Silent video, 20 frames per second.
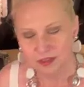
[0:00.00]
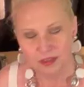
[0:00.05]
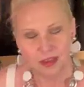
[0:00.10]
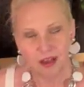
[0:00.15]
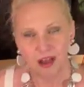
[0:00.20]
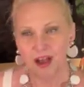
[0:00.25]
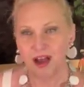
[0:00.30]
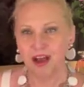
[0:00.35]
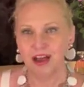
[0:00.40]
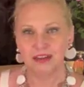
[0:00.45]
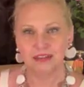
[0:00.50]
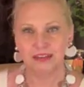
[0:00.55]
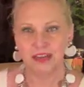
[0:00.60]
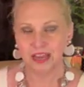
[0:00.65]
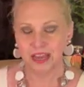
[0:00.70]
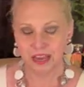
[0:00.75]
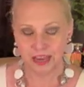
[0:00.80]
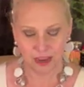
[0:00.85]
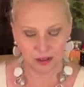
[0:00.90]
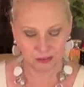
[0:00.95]
hot
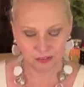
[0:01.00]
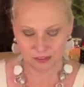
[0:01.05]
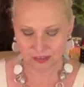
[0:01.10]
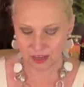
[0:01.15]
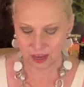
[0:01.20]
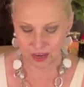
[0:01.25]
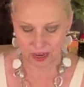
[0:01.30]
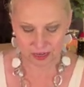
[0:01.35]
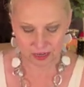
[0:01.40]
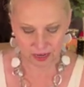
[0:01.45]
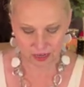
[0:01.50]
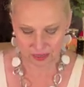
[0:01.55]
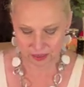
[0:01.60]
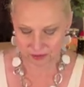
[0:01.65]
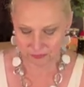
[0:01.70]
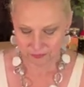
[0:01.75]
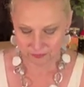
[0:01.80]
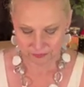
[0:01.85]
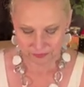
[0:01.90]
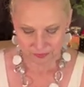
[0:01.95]
day outside at
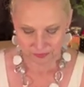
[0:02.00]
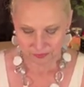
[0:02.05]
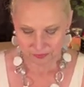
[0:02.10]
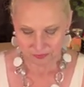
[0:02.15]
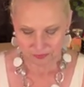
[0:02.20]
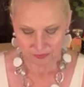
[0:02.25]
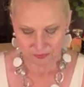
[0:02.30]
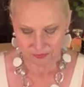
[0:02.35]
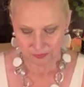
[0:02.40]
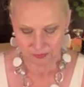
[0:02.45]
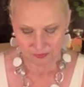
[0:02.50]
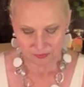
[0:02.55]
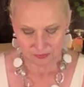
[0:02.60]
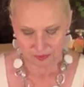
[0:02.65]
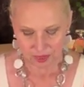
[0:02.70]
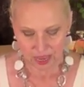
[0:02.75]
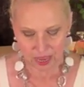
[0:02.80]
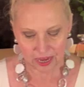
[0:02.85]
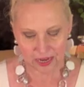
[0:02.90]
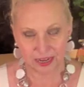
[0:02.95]

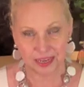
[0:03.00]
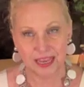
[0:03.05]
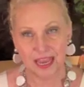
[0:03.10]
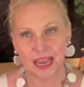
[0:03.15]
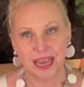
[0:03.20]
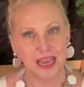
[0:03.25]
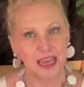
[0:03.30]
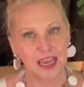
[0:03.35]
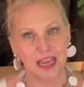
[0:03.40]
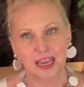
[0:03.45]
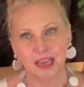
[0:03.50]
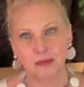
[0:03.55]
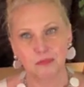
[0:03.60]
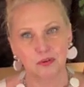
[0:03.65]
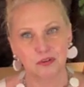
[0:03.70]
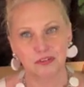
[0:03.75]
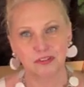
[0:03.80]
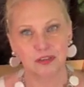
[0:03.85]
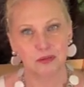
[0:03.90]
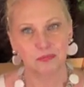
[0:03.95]
a game
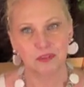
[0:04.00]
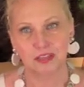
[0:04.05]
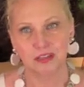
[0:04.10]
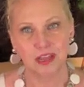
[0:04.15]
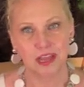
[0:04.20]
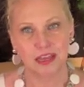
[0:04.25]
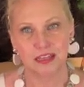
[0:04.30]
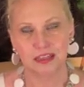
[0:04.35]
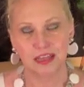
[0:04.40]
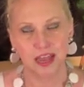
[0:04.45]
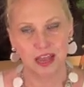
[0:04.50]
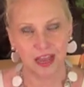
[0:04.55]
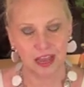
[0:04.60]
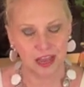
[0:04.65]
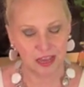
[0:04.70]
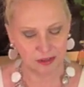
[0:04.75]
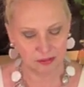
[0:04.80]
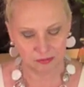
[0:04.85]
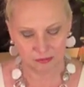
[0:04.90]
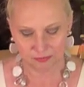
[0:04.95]
or something like
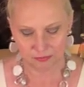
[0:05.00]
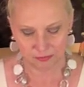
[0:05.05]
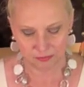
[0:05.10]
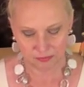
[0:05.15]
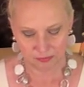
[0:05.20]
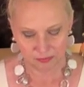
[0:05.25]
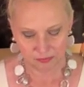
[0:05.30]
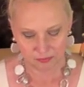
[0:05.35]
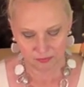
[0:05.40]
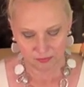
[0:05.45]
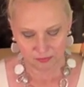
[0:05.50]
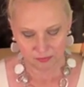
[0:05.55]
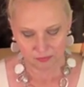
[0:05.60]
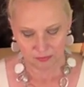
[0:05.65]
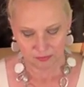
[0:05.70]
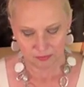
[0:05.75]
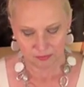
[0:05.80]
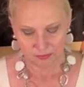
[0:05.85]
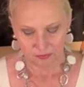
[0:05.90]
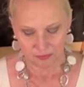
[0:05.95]
that.
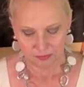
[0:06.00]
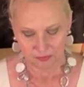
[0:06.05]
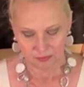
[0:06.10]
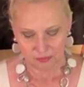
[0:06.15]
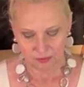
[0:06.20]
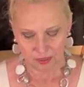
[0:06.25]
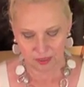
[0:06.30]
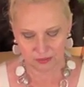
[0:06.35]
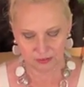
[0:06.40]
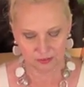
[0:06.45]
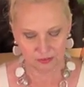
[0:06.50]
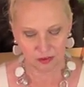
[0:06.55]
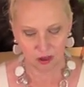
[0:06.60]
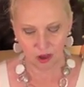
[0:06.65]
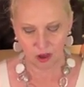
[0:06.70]
This is